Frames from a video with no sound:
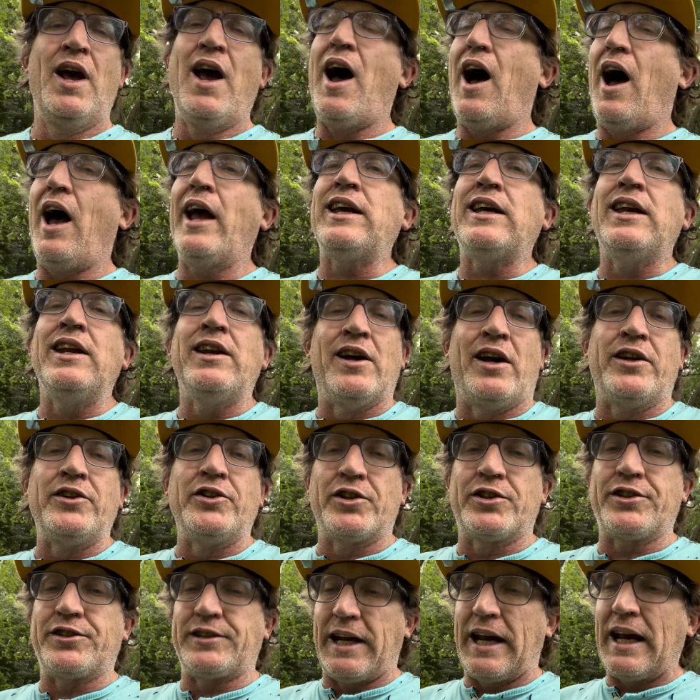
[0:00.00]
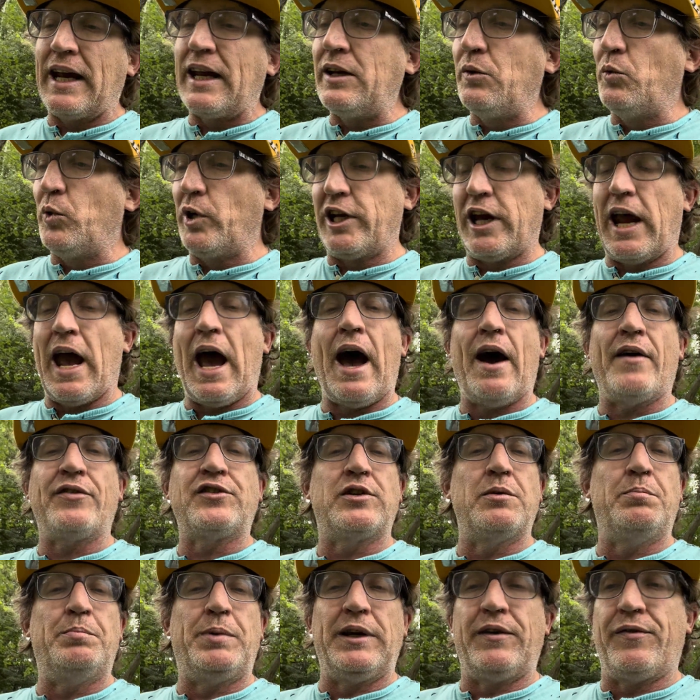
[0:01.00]
I can understand when you have
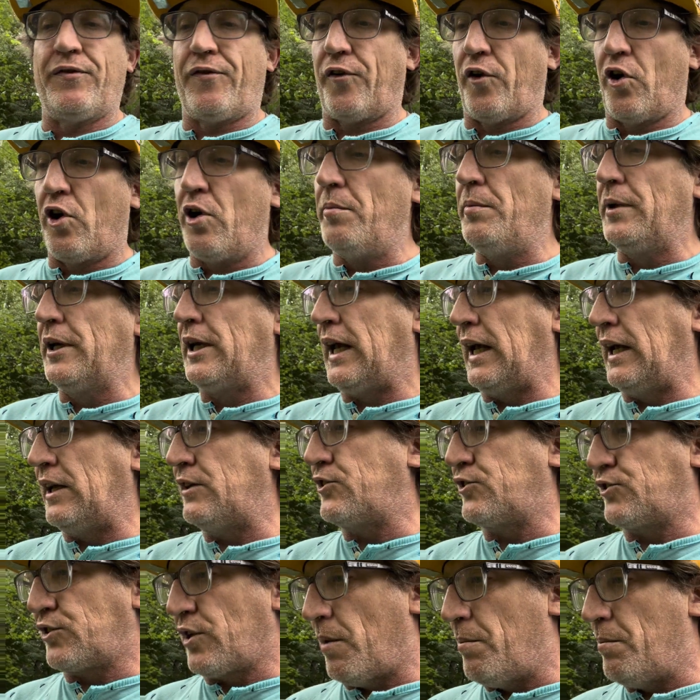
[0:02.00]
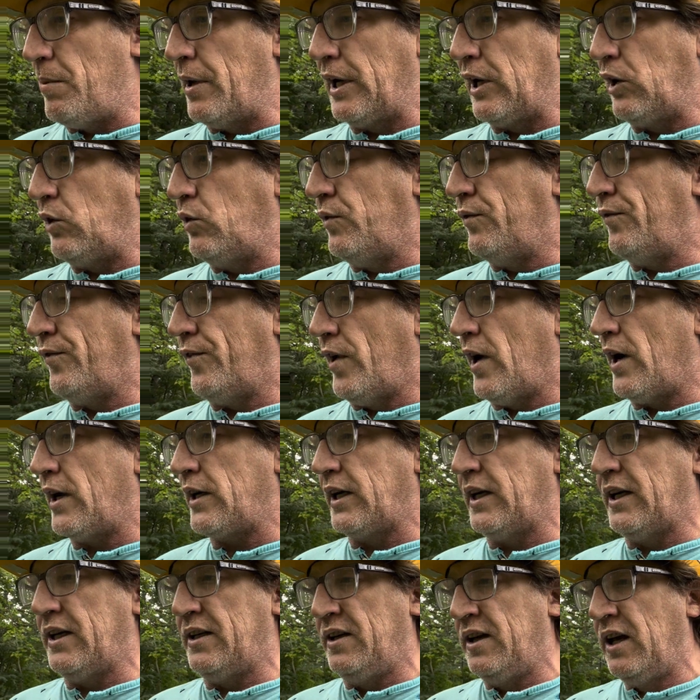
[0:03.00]
to be firm against somebody who
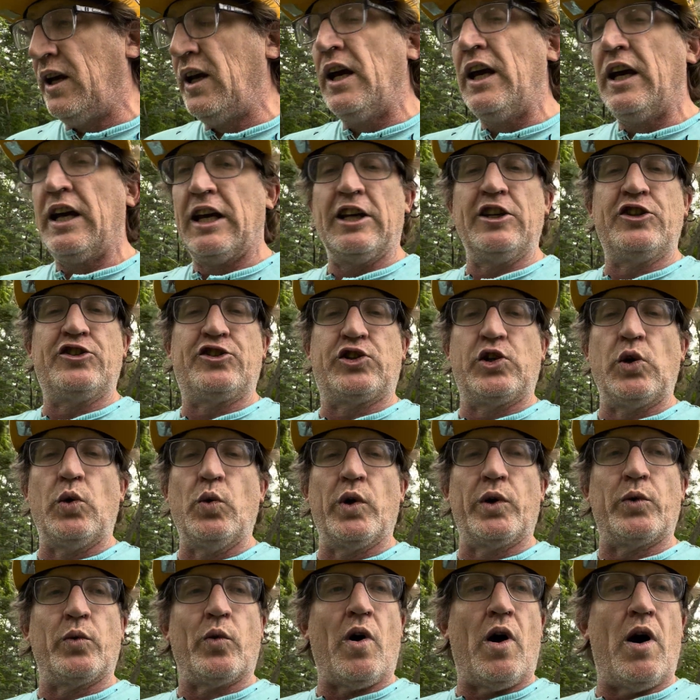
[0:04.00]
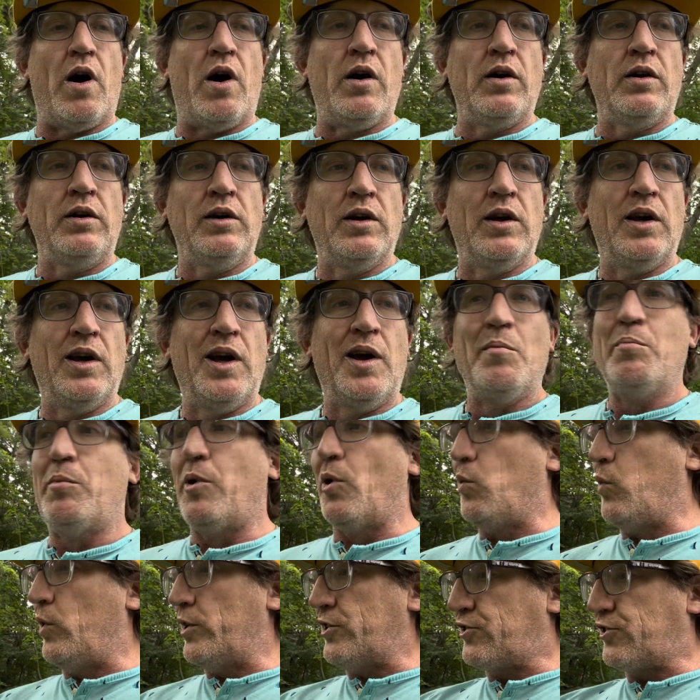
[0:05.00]
fucking is doing wrong. But
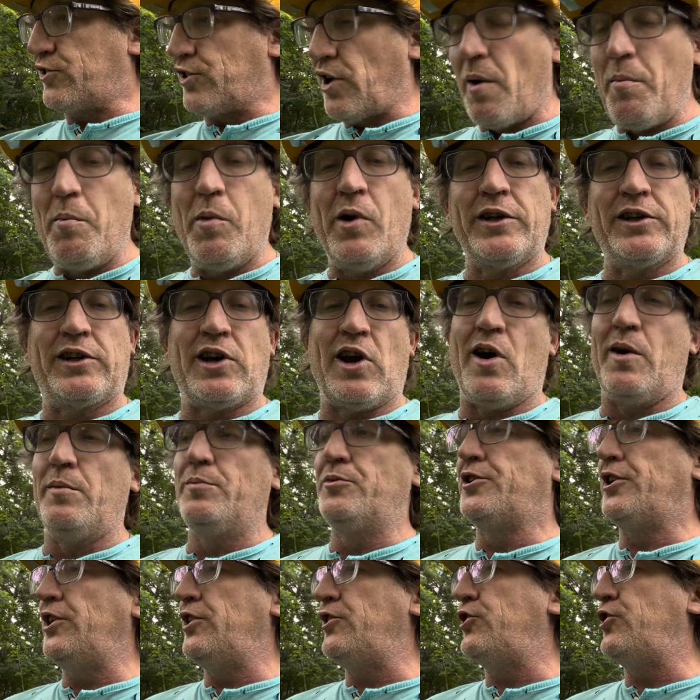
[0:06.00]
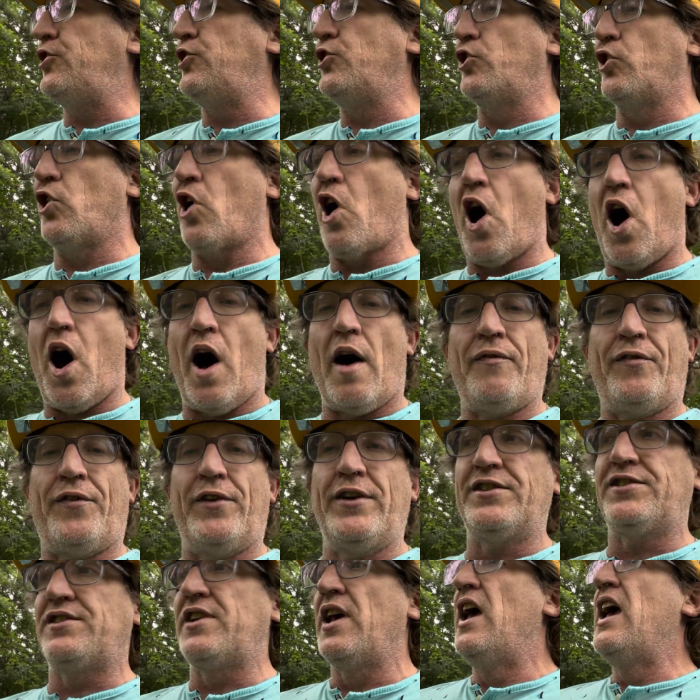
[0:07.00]
when someone comes into your
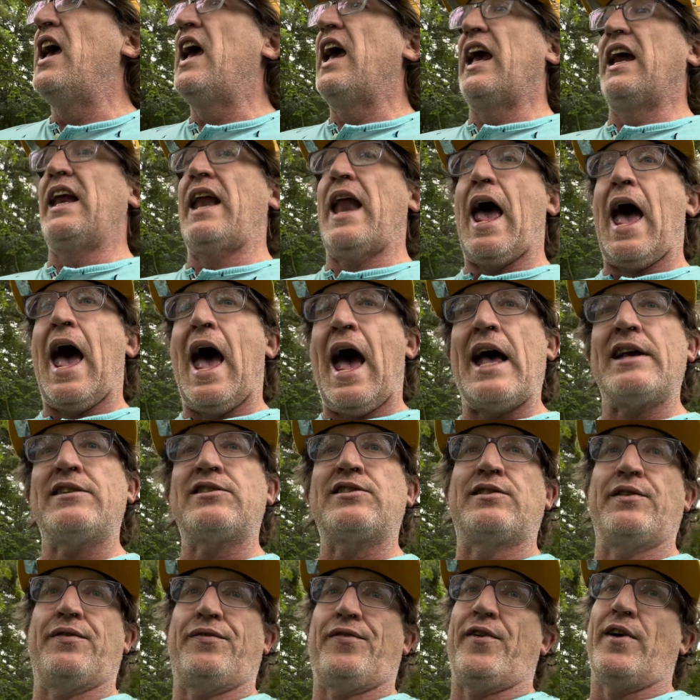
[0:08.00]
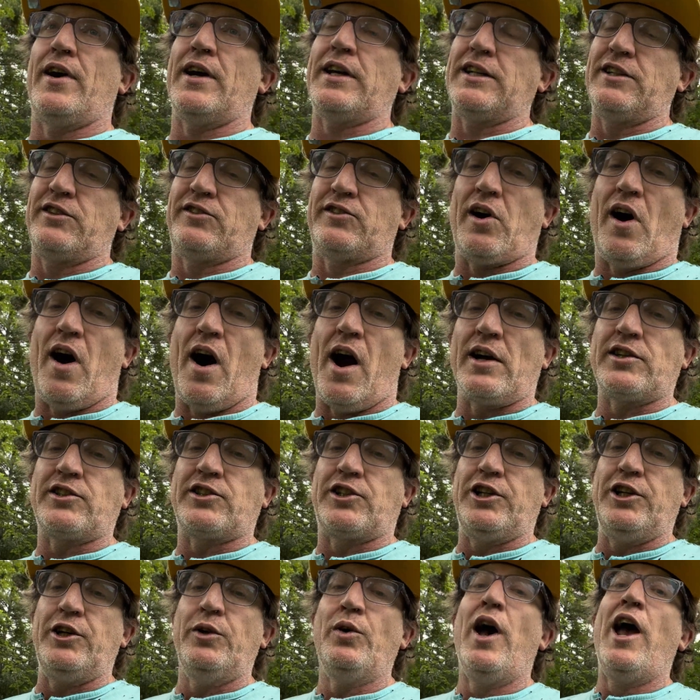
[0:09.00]
office and asks to fucking talk
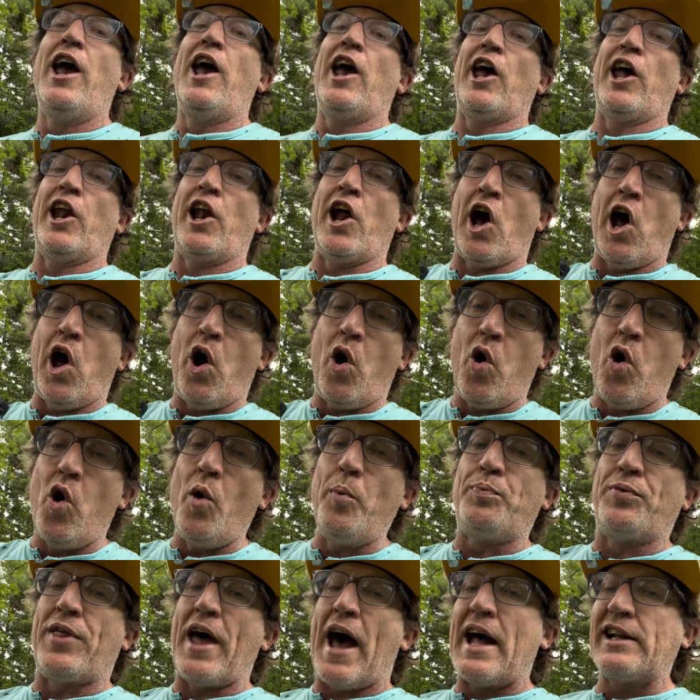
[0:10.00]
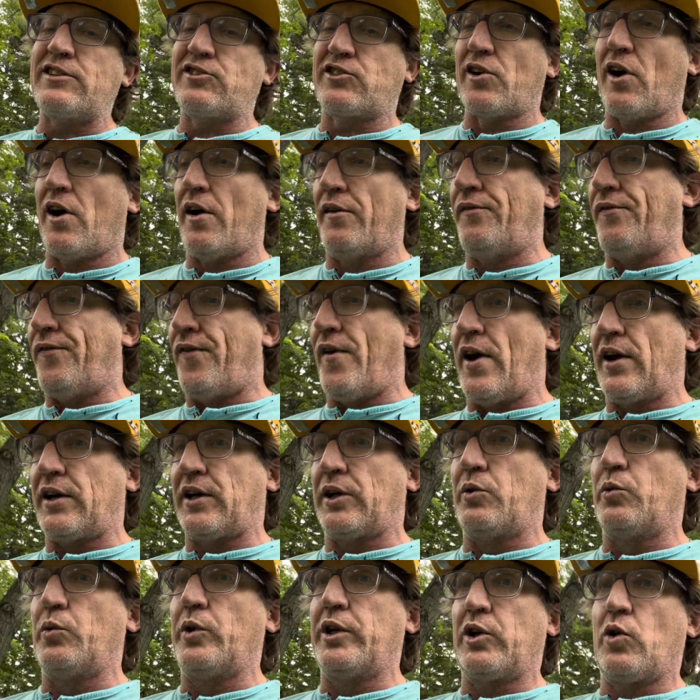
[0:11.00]
to you, and I hope that's on
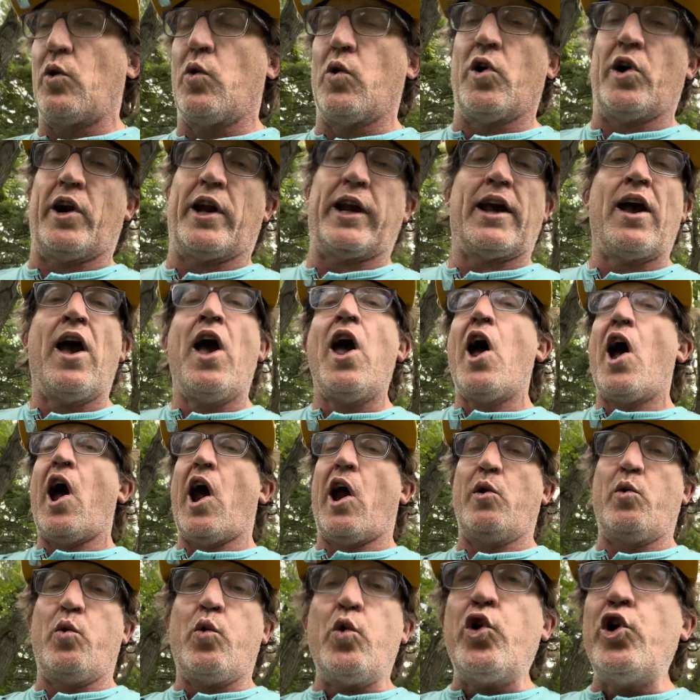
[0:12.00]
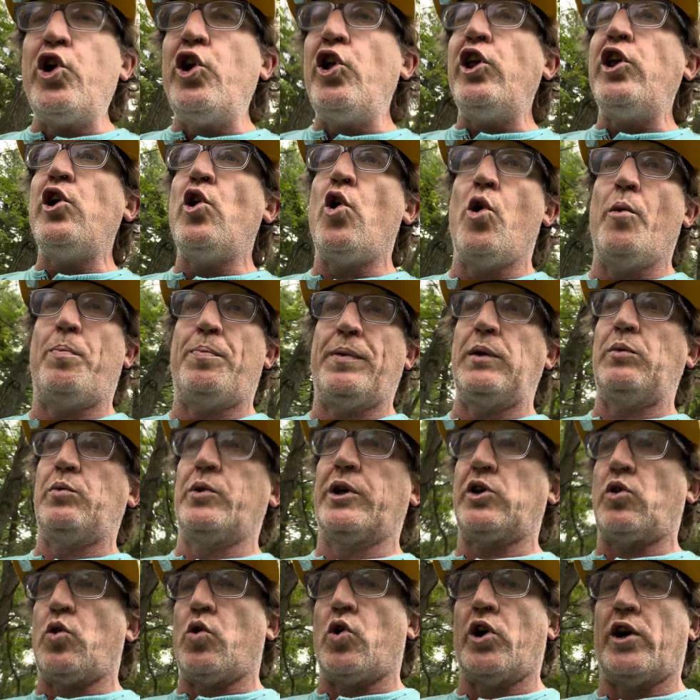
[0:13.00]
fucking recording. I really hope he
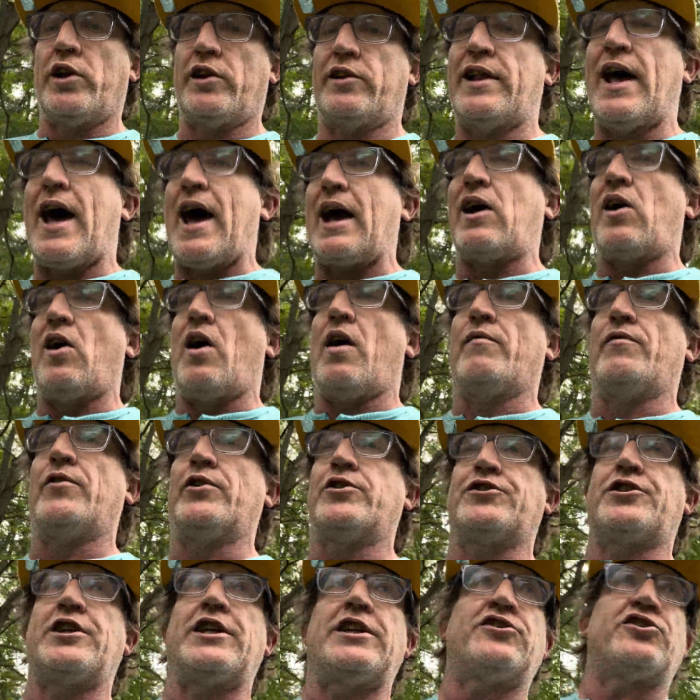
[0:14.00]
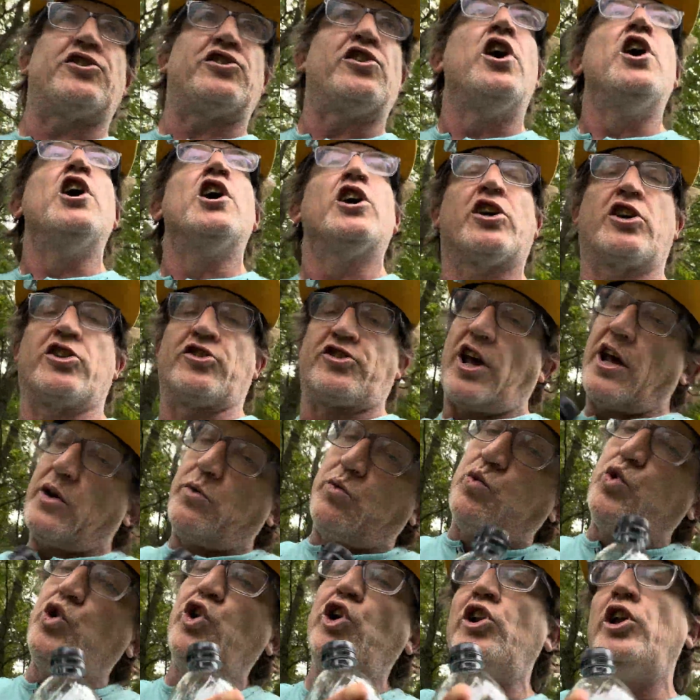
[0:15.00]
recorded that conversation, because I'd
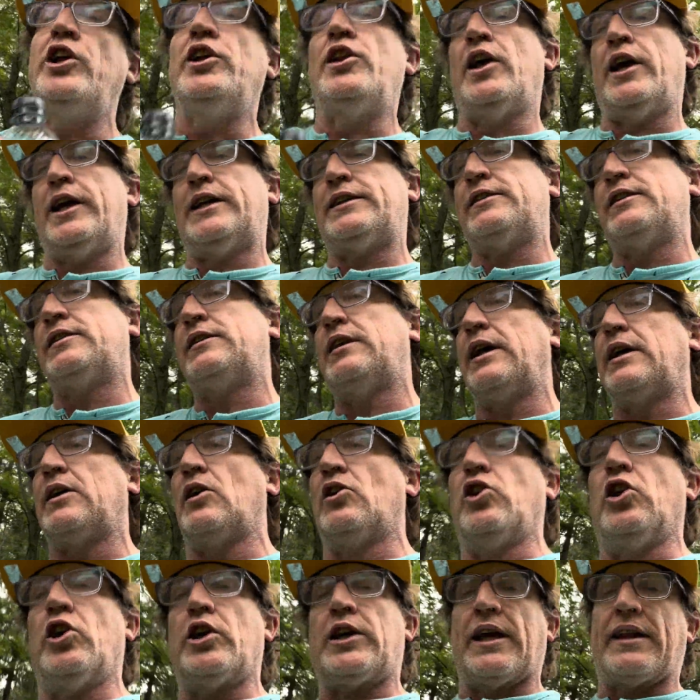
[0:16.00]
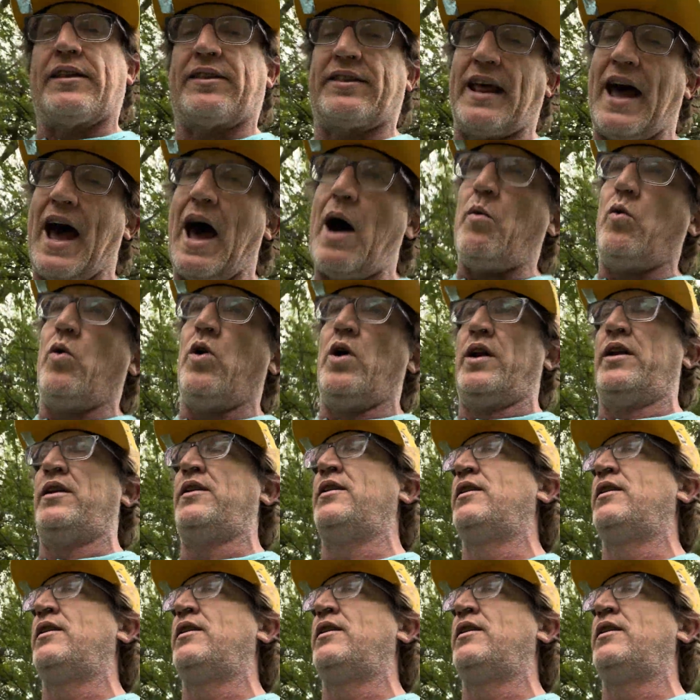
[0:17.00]
really like to take a look at that one.